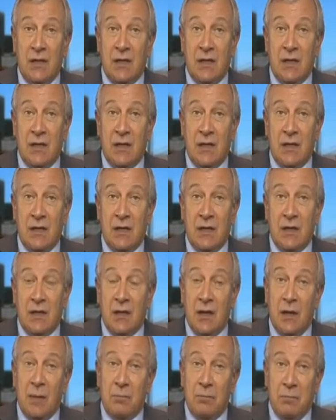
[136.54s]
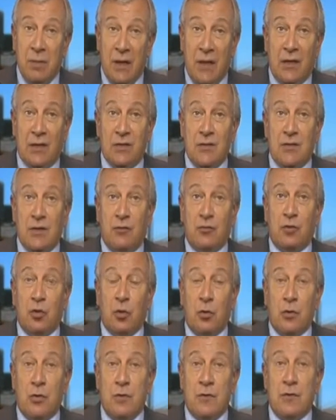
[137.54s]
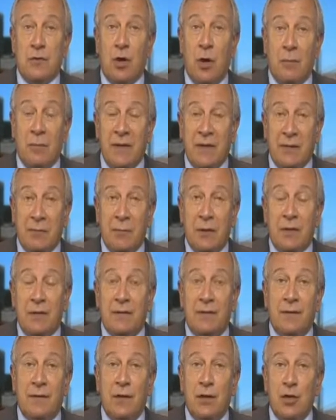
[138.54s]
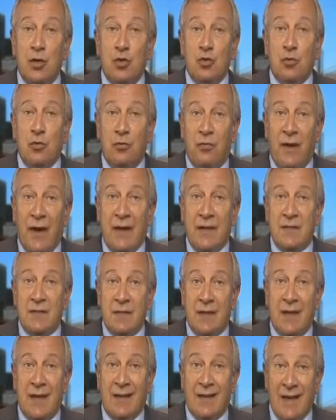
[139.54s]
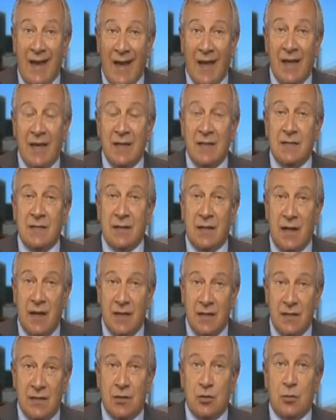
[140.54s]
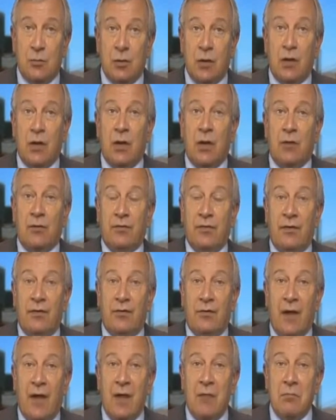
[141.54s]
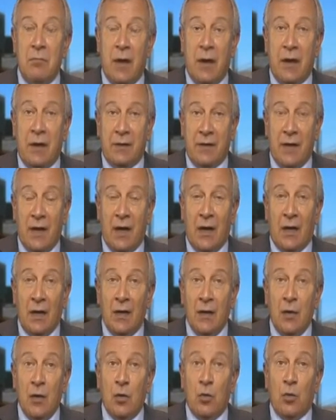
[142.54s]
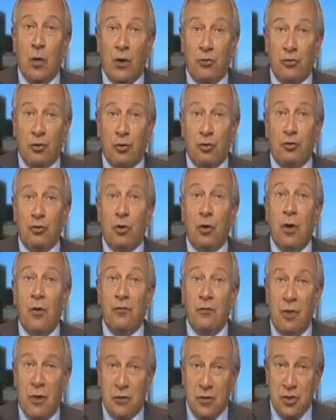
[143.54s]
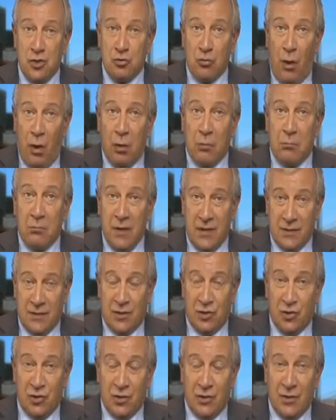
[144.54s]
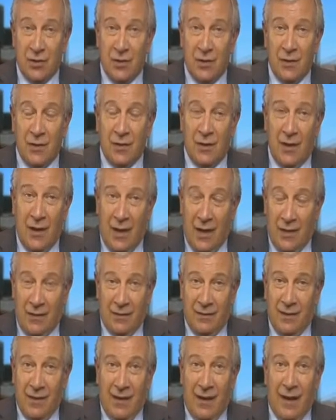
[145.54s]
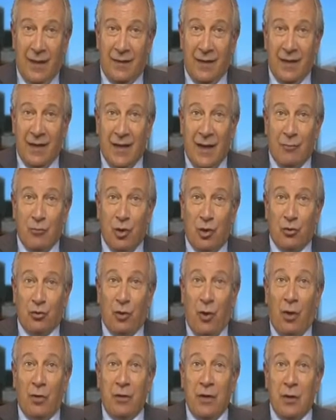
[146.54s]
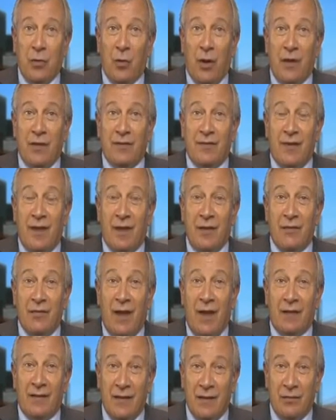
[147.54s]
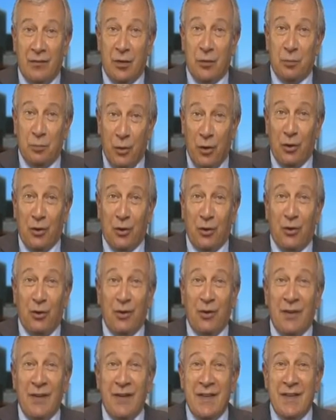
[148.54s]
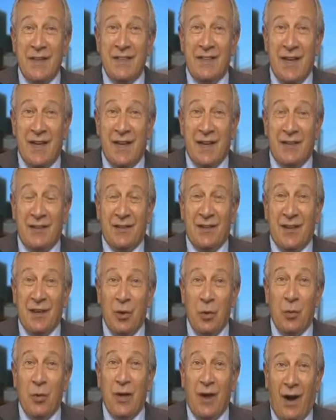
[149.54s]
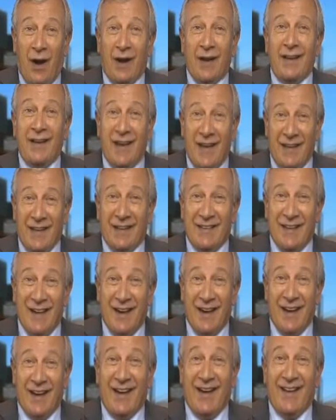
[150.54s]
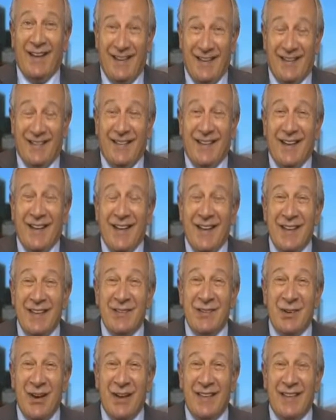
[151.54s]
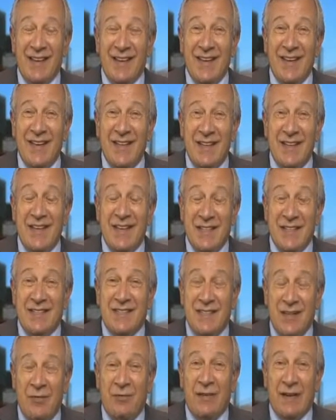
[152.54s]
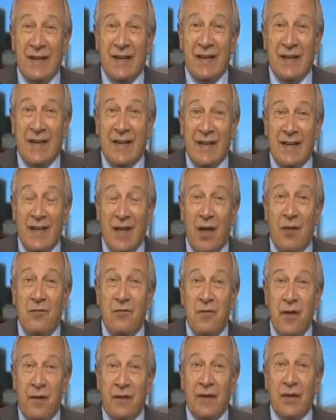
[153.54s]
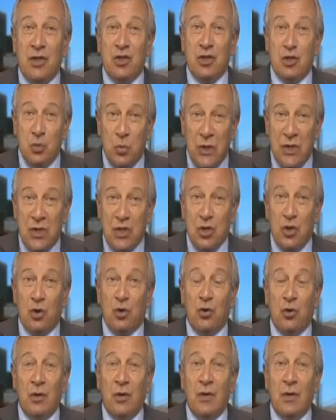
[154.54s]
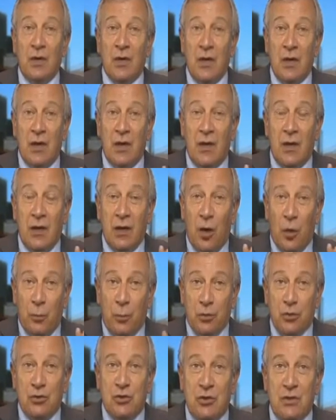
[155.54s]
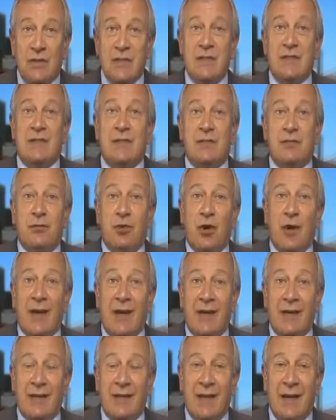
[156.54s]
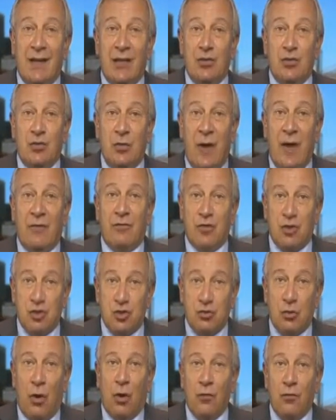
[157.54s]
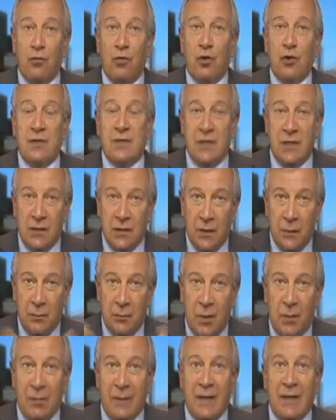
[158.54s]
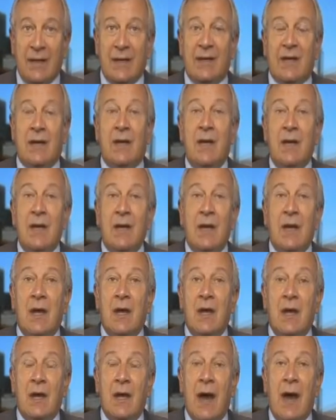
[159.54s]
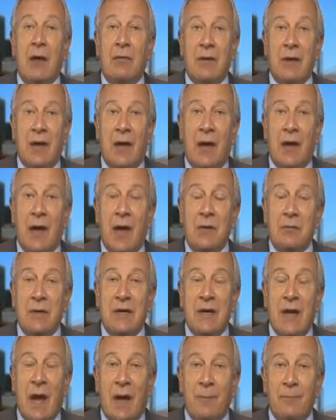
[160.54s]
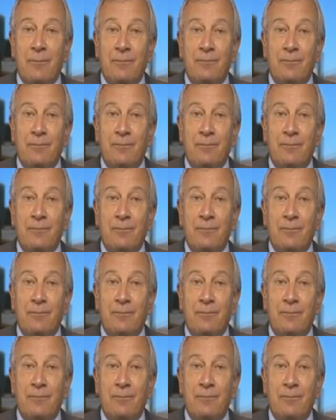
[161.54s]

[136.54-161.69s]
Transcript: raising billions of dollars commitment to fight against AIDS, against tuberculosis and malaria, was also a very strong message. Mm-hmm. And I think I'm not the only one saying that. Even Bono said, "We are Canada." And so I think it's definitely a very good window opportunity for Canada to have a strong voice in the public arena.